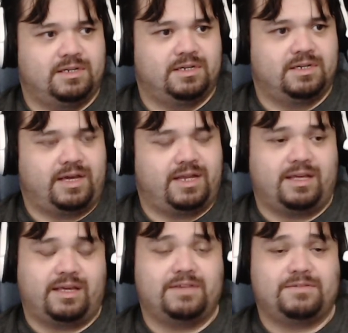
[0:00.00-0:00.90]
And
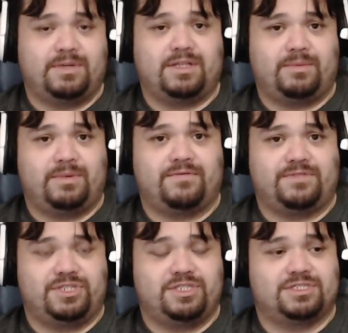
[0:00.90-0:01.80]
it gives me a little bit of
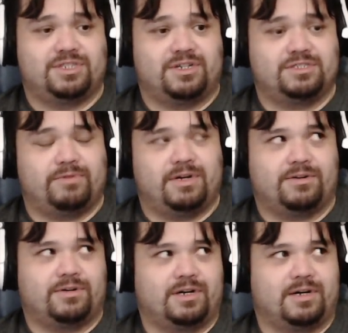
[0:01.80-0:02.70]
jigsaw as well,
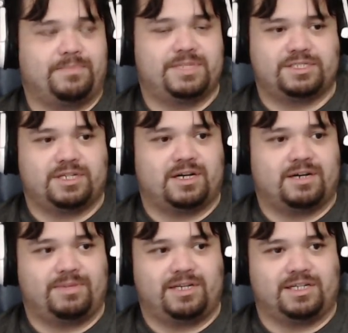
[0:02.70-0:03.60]
or um, saw,
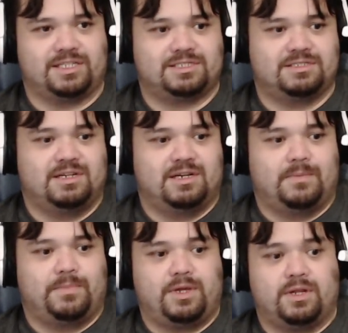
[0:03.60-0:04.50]
because,
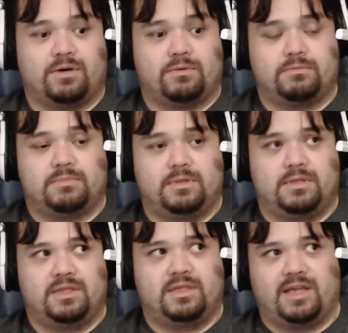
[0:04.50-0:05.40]
you know,
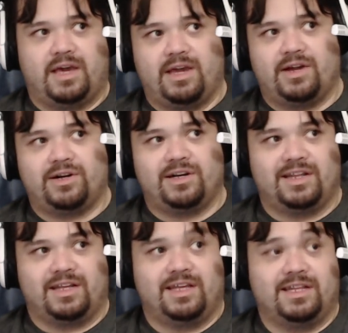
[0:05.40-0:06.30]
they are in,
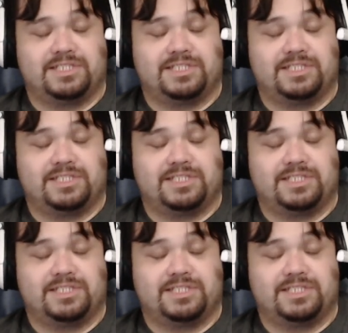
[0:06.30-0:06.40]
in this,